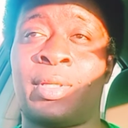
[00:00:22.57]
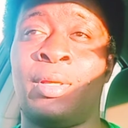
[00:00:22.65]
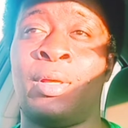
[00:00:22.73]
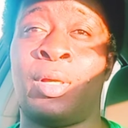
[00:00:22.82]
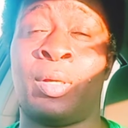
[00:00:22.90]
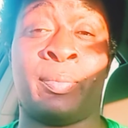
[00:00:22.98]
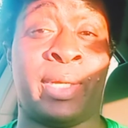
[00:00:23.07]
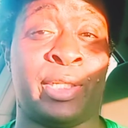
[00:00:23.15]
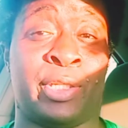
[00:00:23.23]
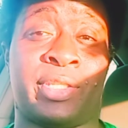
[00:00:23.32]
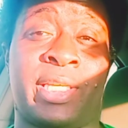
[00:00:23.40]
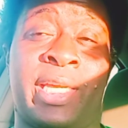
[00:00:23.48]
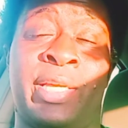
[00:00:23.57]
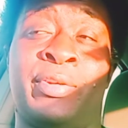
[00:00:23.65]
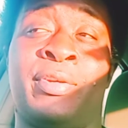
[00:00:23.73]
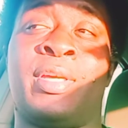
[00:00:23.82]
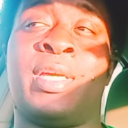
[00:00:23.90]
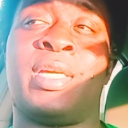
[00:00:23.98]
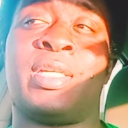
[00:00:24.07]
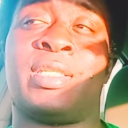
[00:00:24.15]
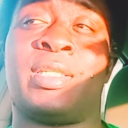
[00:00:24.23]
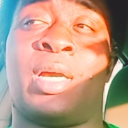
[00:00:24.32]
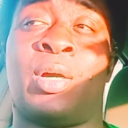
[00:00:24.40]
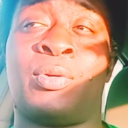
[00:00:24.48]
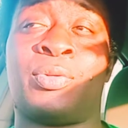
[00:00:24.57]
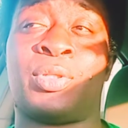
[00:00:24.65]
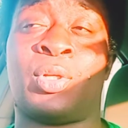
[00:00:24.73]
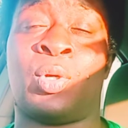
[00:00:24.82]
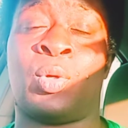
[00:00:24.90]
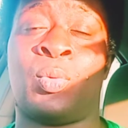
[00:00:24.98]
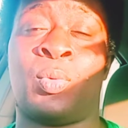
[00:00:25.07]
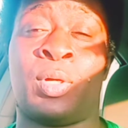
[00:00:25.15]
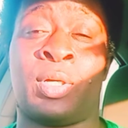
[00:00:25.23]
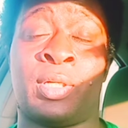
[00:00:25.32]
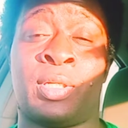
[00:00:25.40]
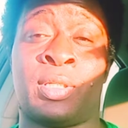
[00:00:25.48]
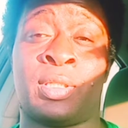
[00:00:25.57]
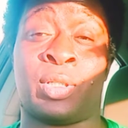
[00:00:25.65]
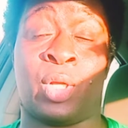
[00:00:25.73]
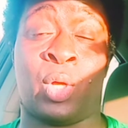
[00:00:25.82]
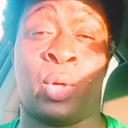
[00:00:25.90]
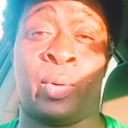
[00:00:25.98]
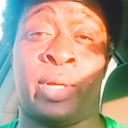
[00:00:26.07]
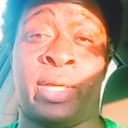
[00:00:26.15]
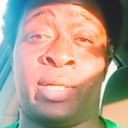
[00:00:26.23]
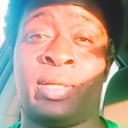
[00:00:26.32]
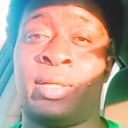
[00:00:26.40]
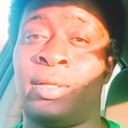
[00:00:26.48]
entertainer. She also was on